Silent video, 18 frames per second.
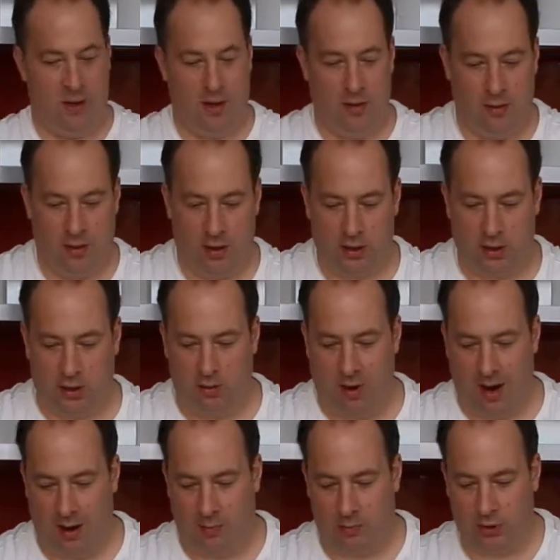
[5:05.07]
30
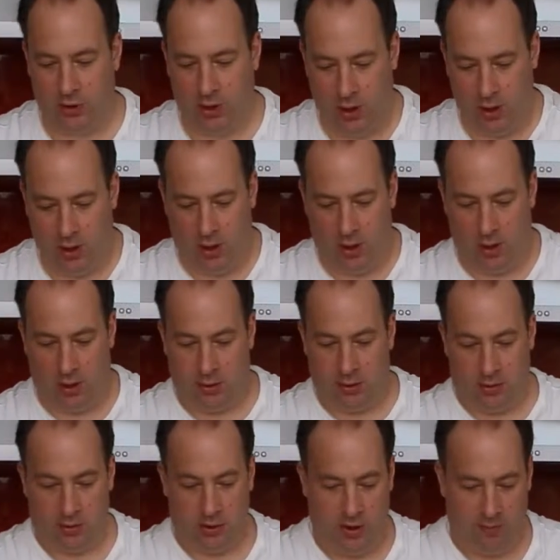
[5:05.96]
grams. I'll
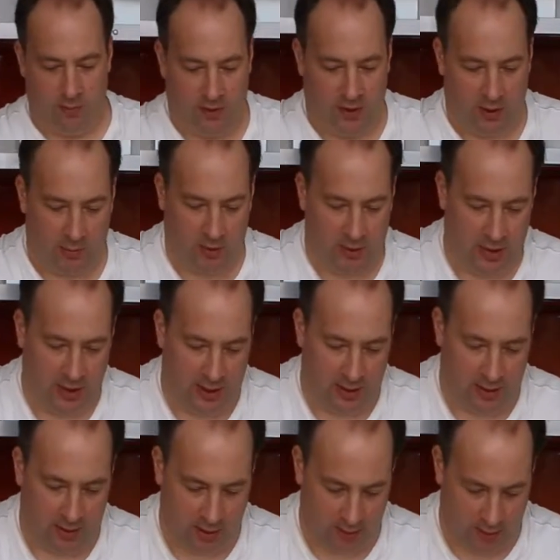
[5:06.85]
do something with
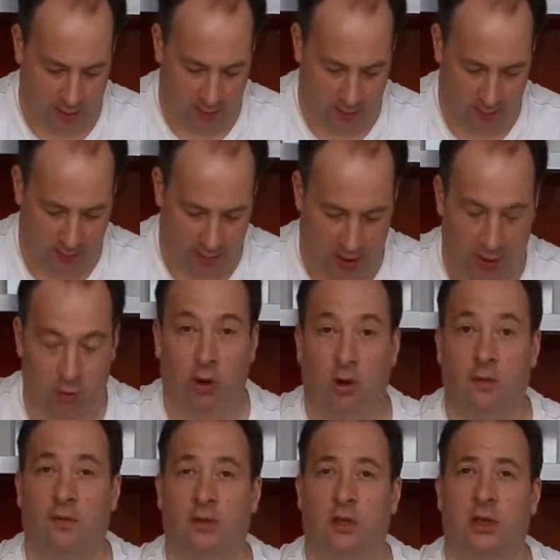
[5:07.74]
that, but it will
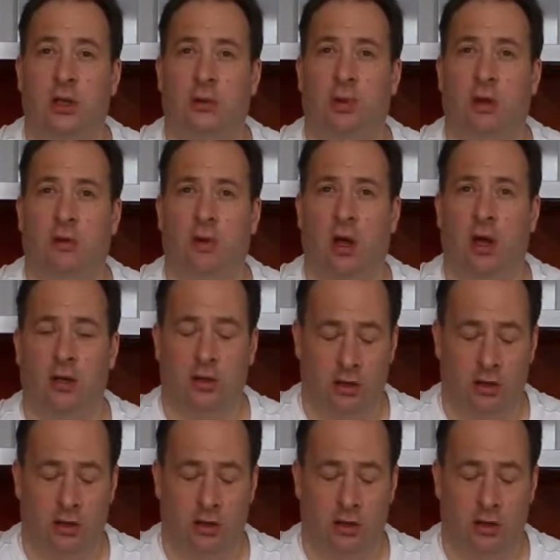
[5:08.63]
obviously be rather